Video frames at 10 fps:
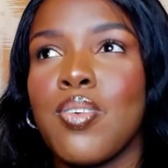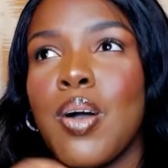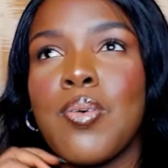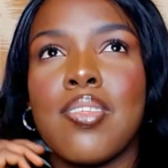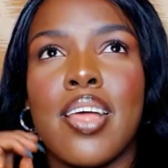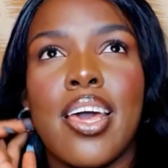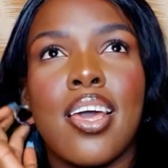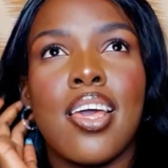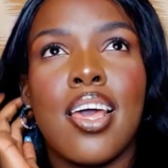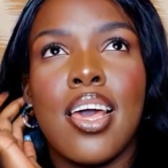So I was
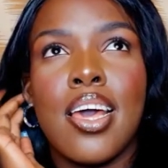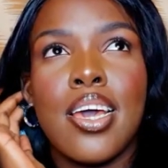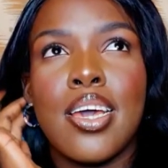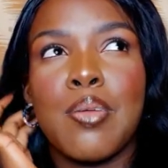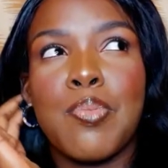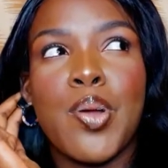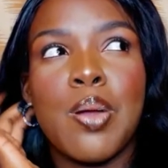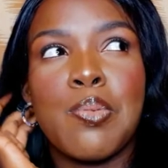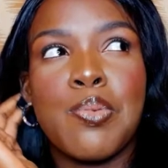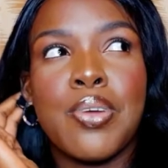like in
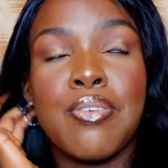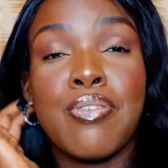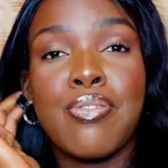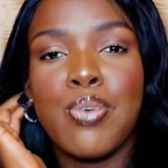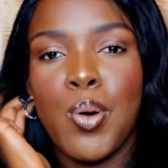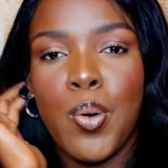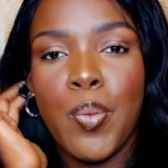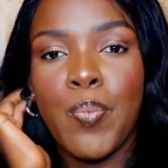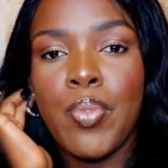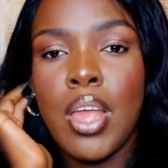primary
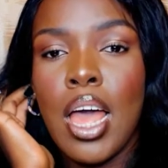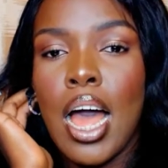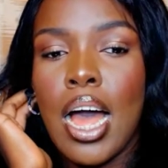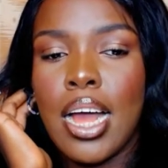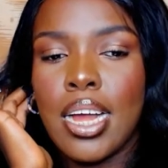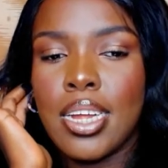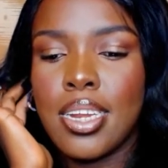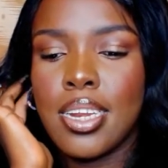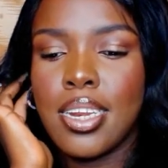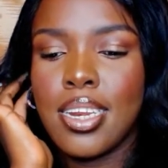four,
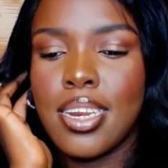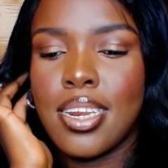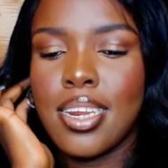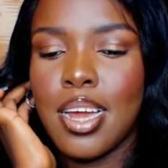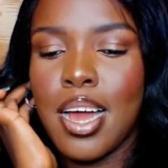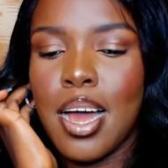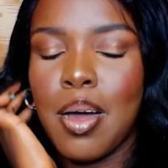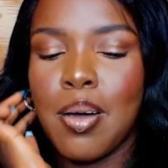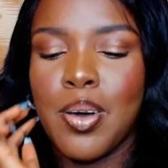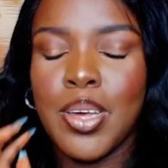and
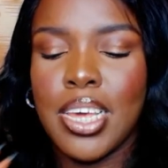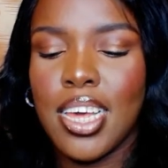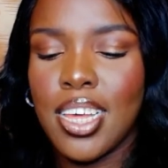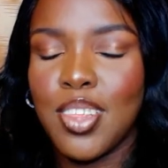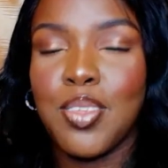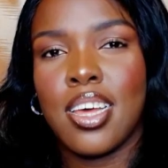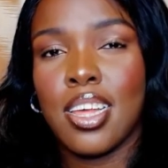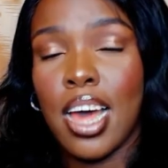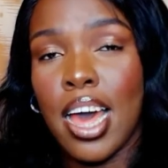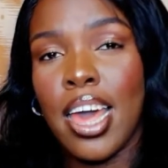okay, so
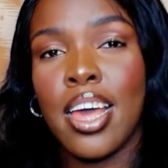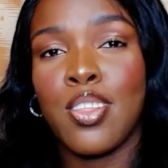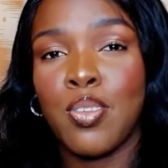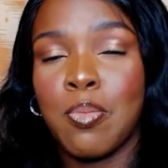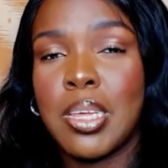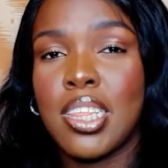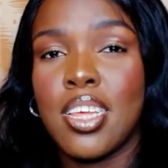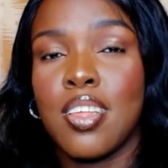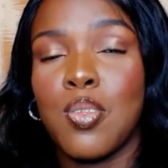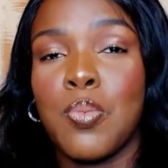that I and two of my
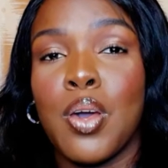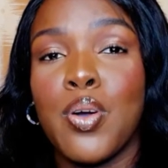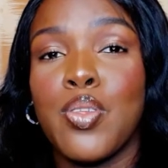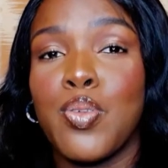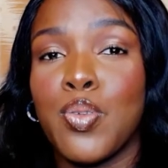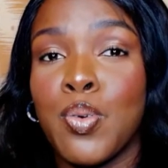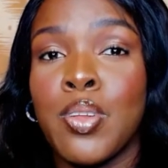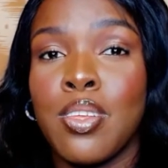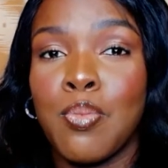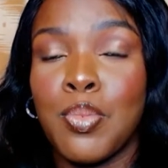sisters were going to
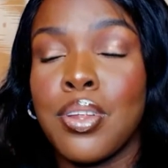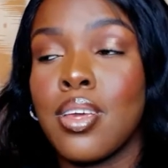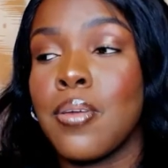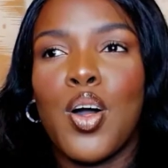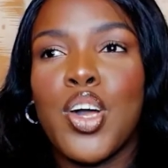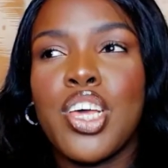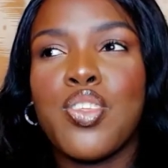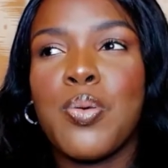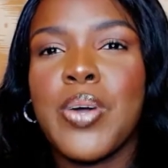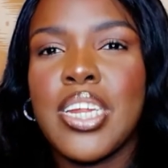school in the morning. Okay,
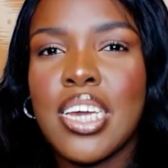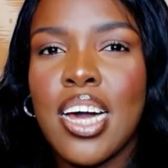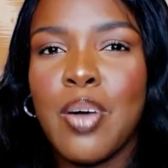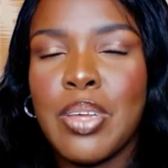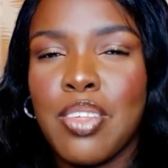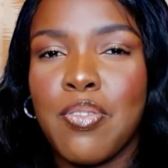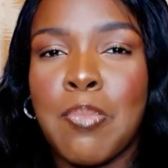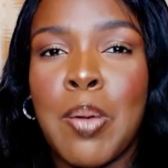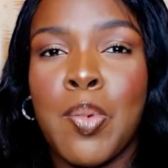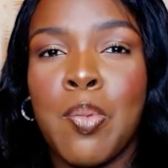so we're in the car waiting for
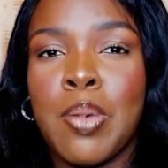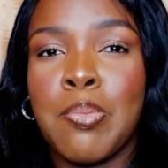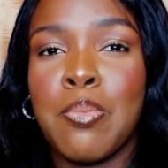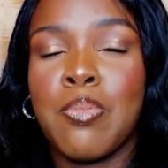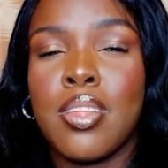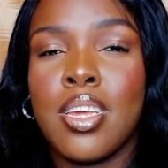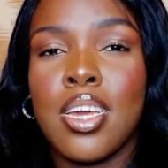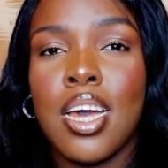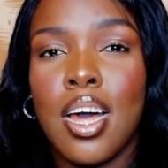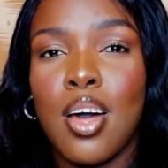my mom, and
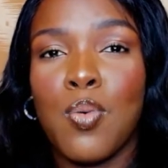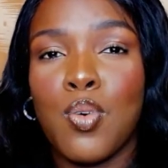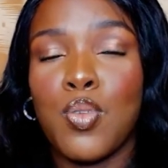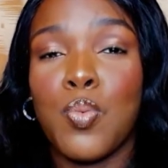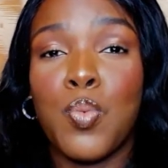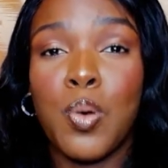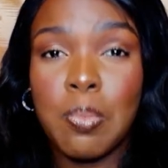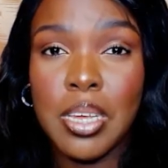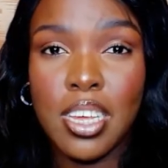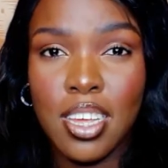the car was
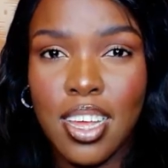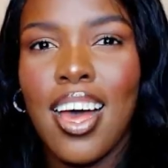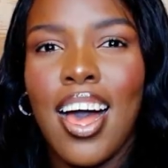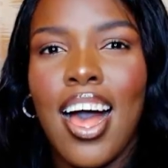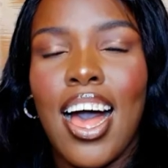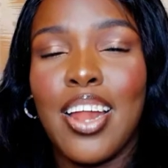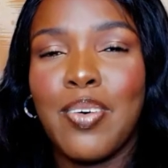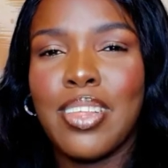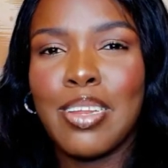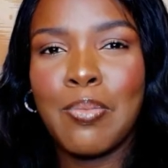warming, and I
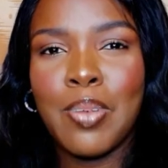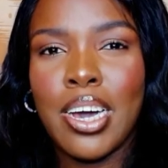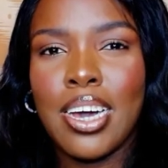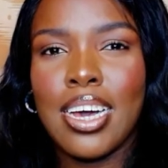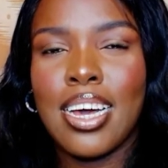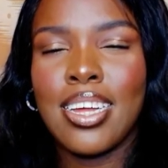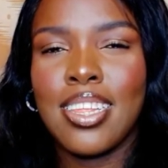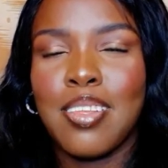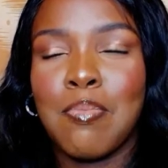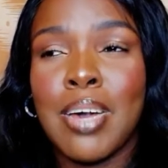was at the back,
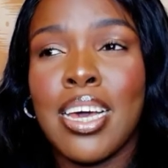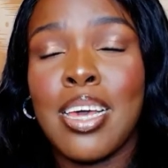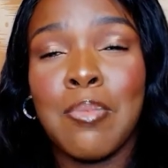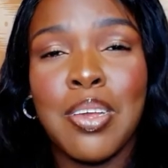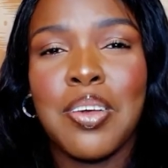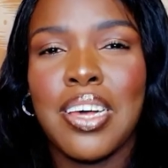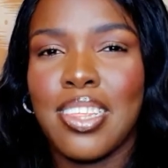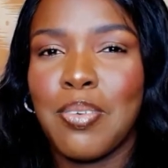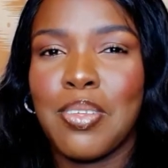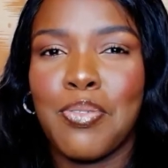and my even younger
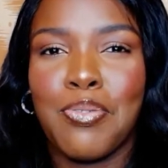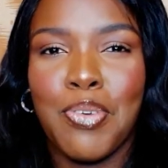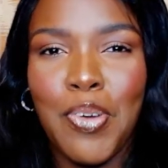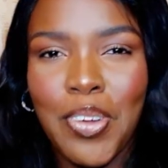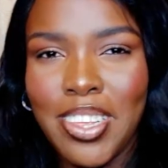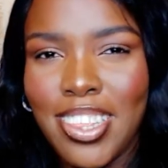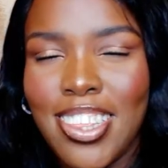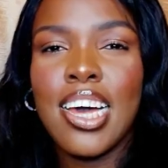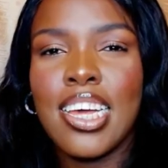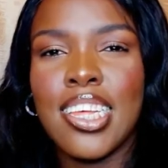son was in front.
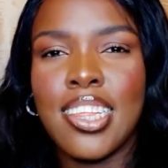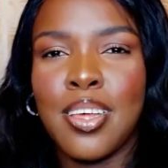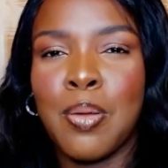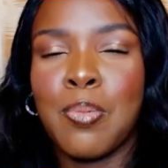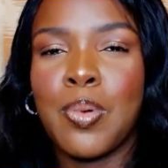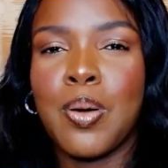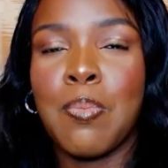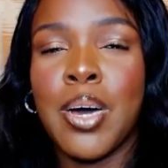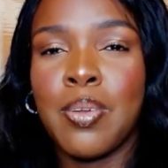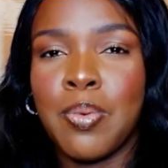The car is
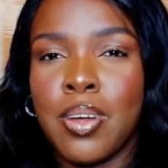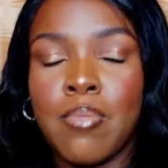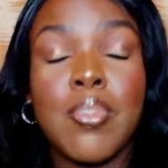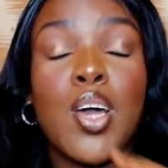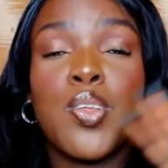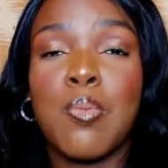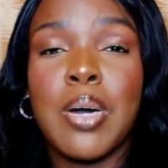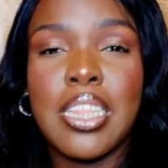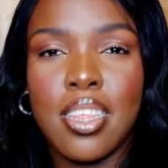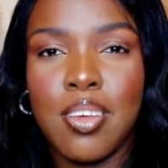manual,
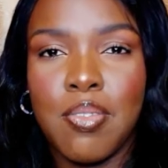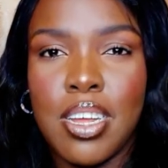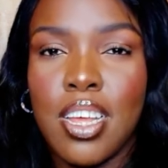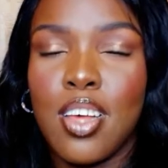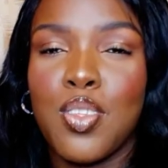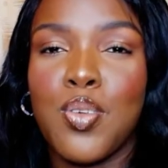automatic rather.